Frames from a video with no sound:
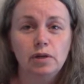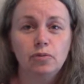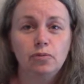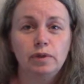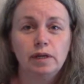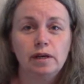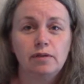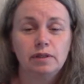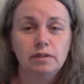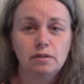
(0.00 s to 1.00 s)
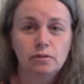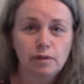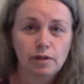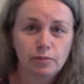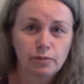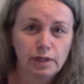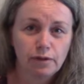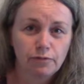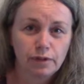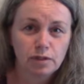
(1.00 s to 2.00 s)
We have Instagram, we
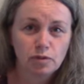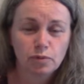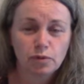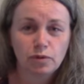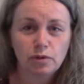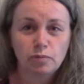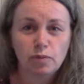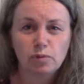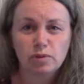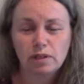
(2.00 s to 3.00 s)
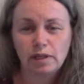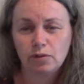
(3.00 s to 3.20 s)
have Facebook, mostly in